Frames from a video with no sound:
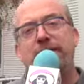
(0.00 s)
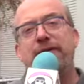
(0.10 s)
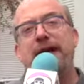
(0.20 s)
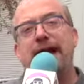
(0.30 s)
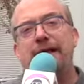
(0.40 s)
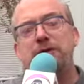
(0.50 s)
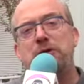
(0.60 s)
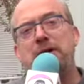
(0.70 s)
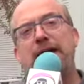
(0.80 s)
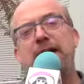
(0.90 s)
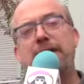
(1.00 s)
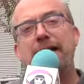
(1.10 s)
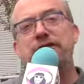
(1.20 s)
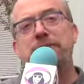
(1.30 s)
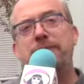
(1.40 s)
it's the annual
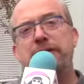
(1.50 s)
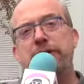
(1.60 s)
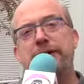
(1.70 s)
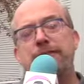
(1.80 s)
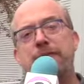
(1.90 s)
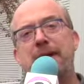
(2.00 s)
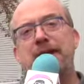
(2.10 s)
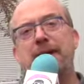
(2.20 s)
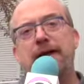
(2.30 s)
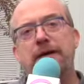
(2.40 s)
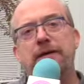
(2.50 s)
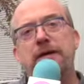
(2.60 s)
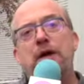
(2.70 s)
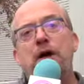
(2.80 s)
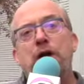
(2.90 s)
election period for
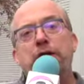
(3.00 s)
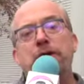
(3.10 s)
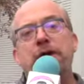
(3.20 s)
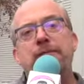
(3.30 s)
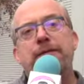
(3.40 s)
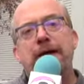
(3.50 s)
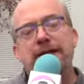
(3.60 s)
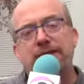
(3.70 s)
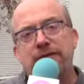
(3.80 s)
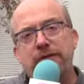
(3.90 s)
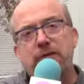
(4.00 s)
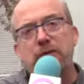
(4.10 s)
Medicare? You can find us at